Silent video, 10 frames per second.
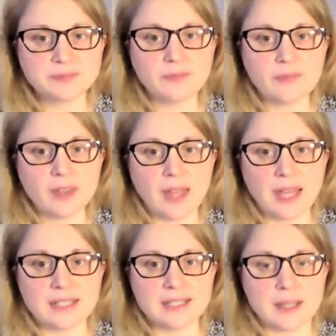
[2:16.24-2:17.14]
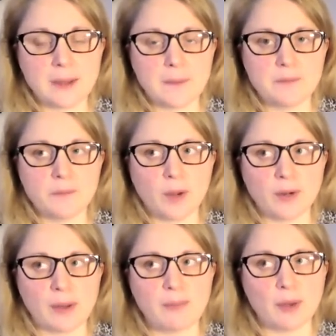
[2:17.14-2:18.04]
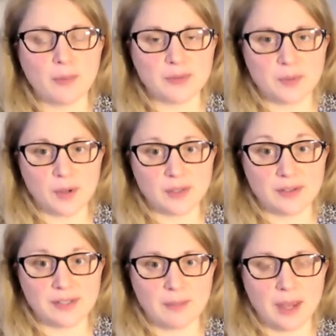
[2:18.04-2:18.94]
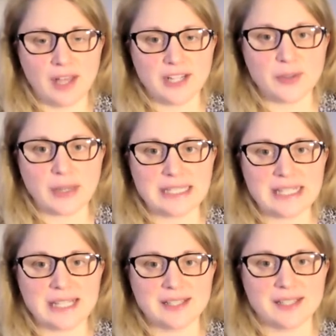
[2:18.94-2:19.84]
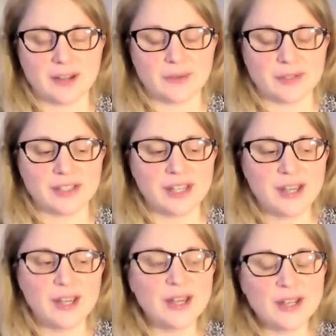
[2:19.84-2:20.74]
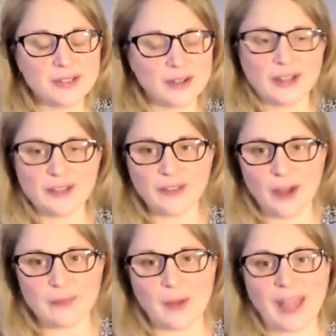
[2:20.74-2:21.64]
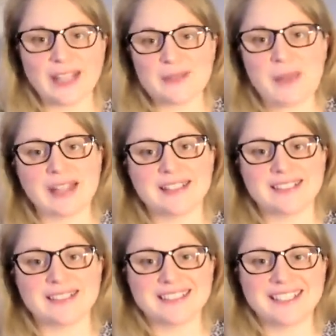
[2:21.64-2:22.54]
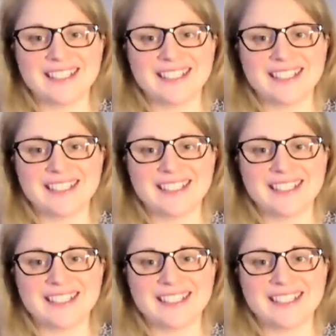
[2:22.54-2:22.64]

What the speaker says: And one of my problems was I was in my early 20s and I was trying to find my independence,